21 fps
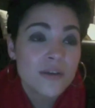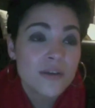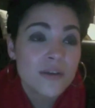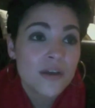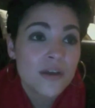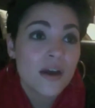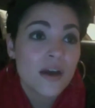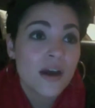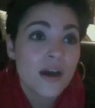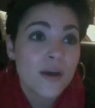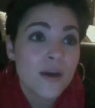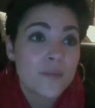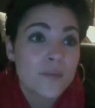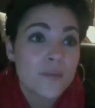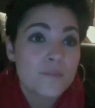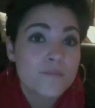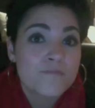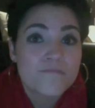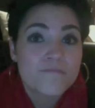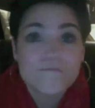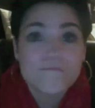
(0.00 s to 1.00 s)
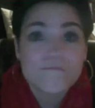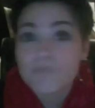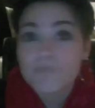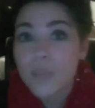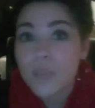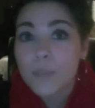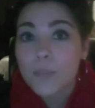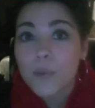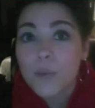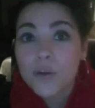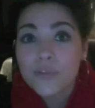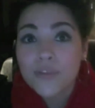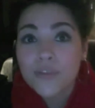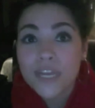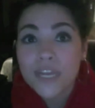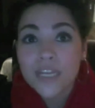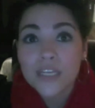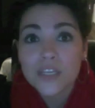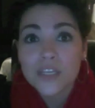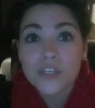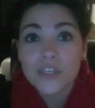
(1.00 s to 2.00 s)
um,
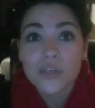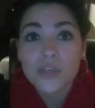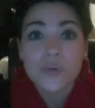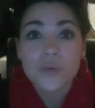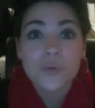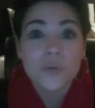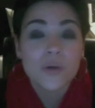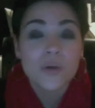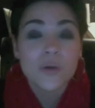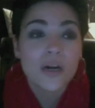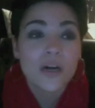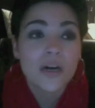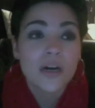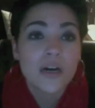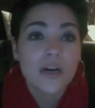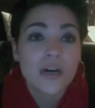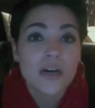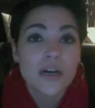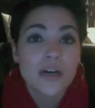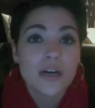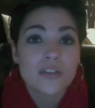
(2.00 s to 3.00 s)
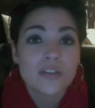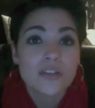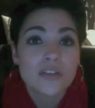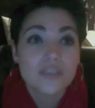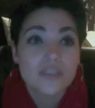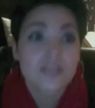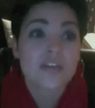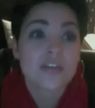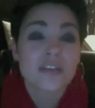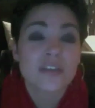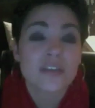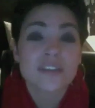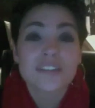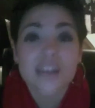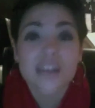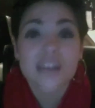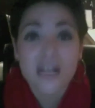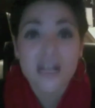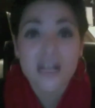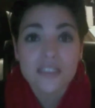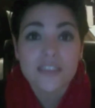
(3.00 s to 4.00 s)
motivating you, uh, uh, just a, a
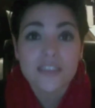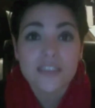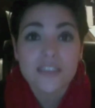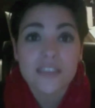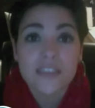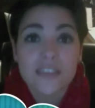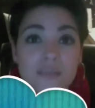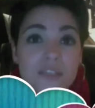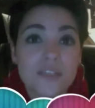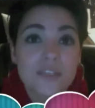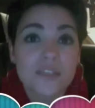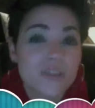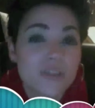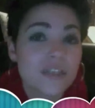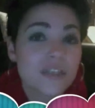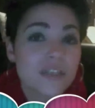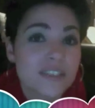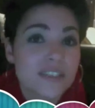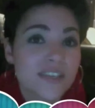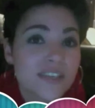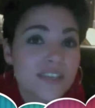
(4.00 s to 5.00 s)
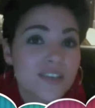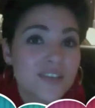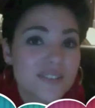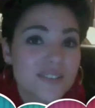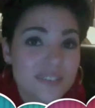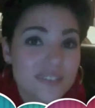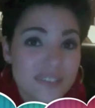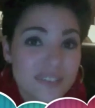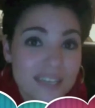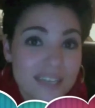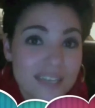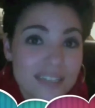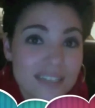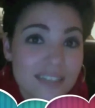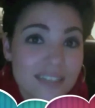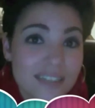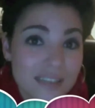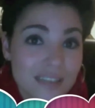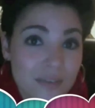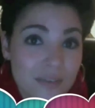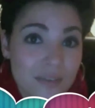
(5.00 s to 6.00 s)
solid team that's really going to take you to the next
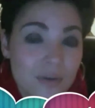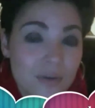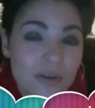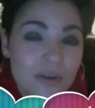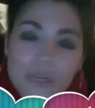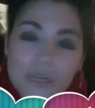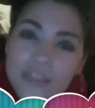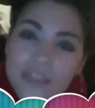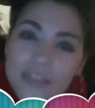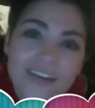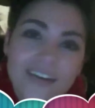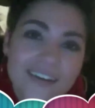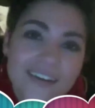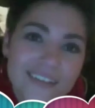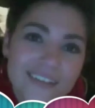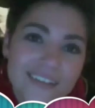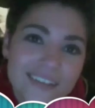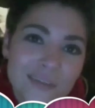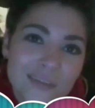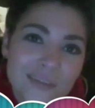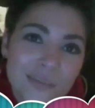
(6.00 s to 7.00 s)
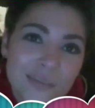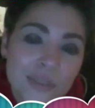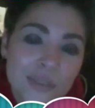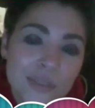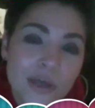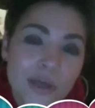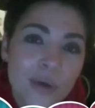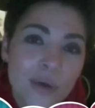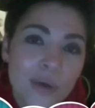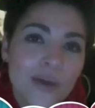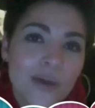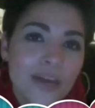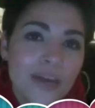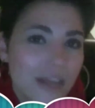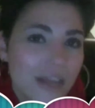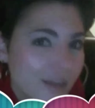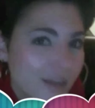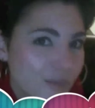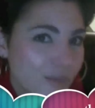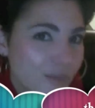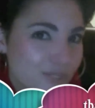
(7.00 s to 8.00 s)
level, click on the link below
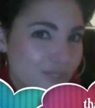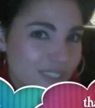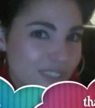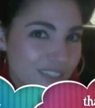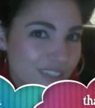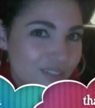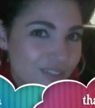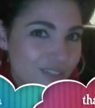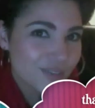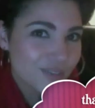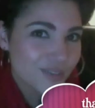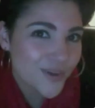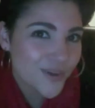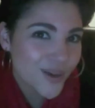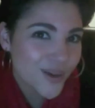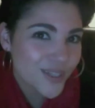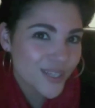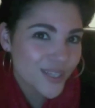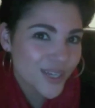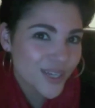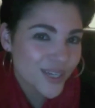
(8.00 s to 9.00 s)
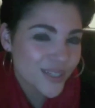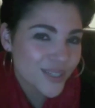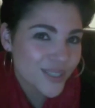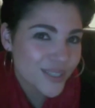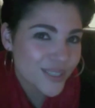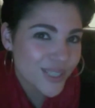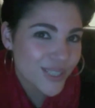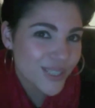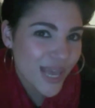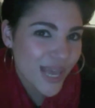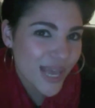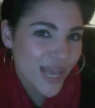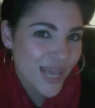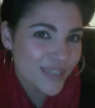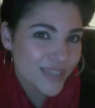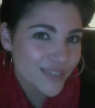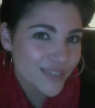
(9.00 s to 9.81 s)
and I will see you on the other side.